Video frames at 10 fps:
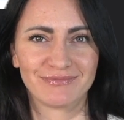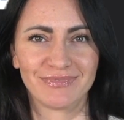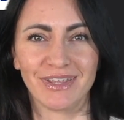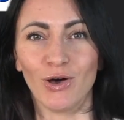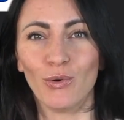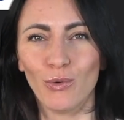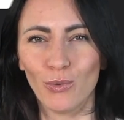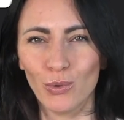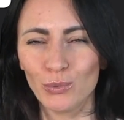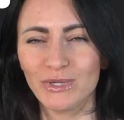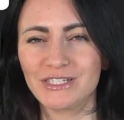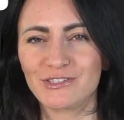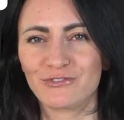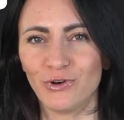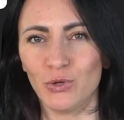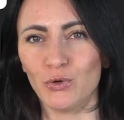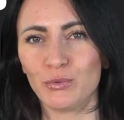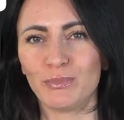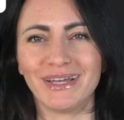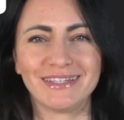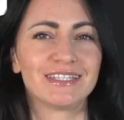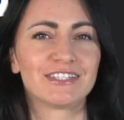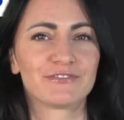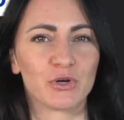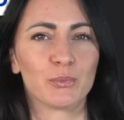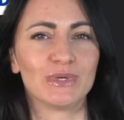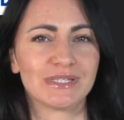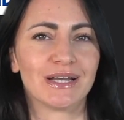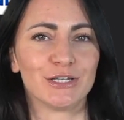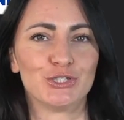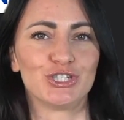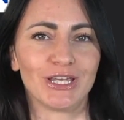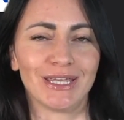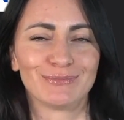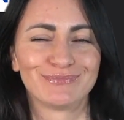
They are always followed by this verb with ing.